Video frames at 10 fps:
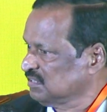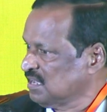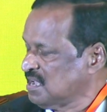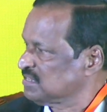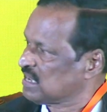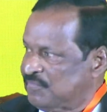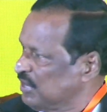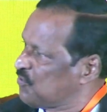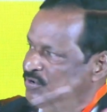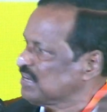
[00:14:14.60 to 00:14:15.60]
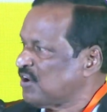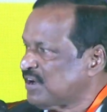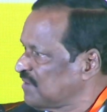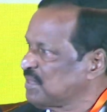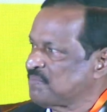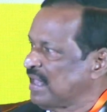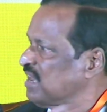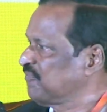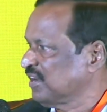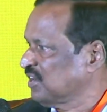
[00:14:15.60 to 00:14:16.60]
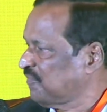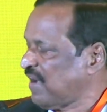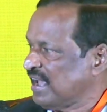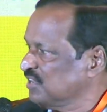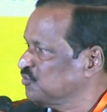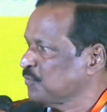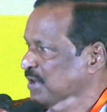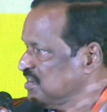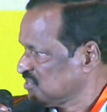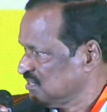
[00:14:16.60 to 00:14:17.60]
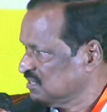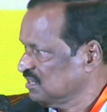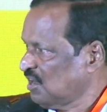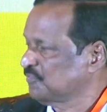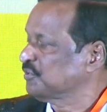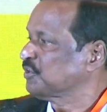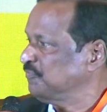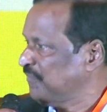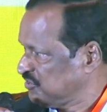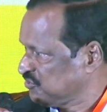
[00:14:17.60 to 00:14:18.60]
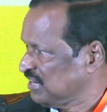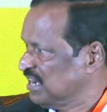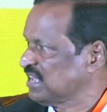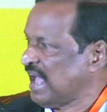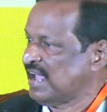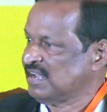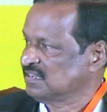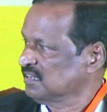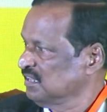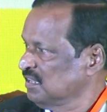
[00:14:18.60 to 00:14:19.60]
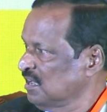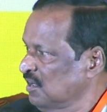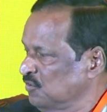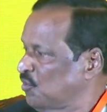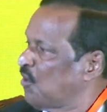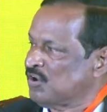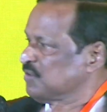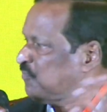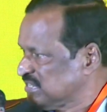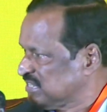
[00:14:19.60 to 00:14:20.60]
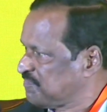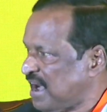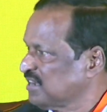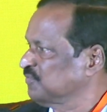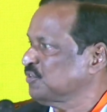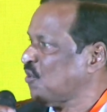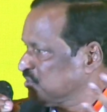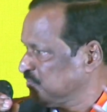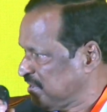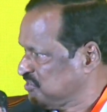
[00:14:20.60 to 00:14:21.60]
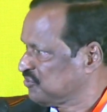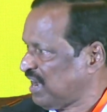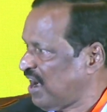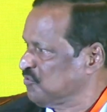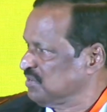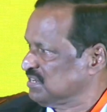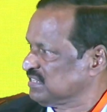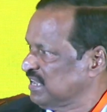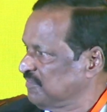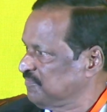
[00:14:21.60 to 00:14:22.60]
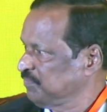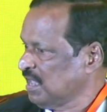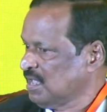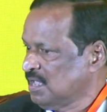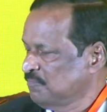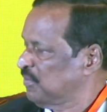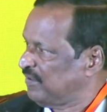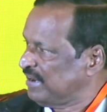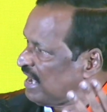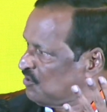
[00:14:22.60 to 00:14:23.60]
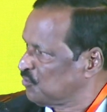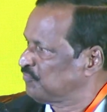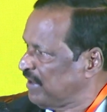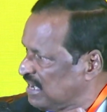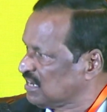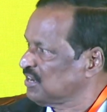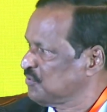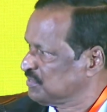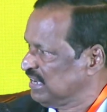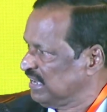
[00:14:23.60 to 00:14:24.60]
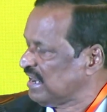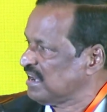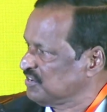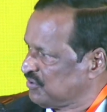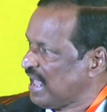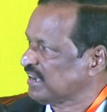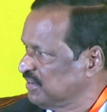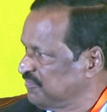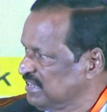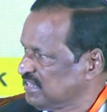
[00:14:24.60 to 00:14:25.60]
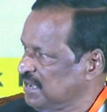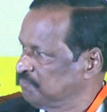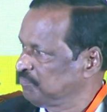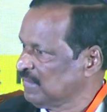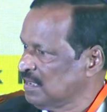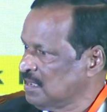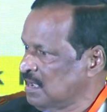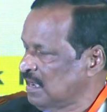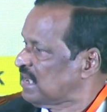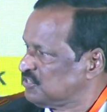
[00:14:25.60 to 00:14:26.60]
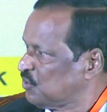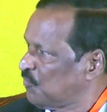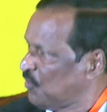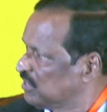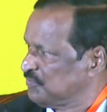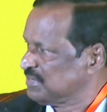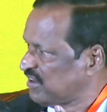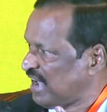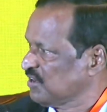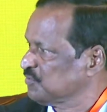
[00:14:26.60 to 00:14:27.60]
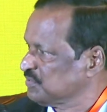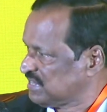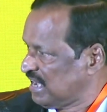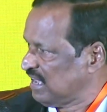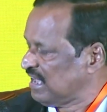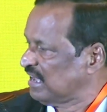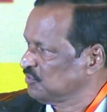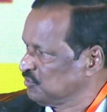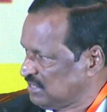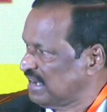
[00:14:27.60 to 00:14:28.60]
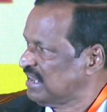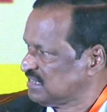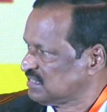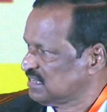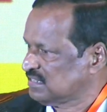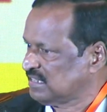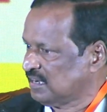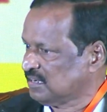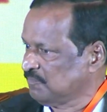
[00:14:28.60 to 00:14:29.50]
somebody who did not have the benefit of higher education of the conventional kind, nor was he part of the Oxbridge crowd itself. But when I looked very closely and I interacted with him, and I saw what he was trying to say and tell us is that,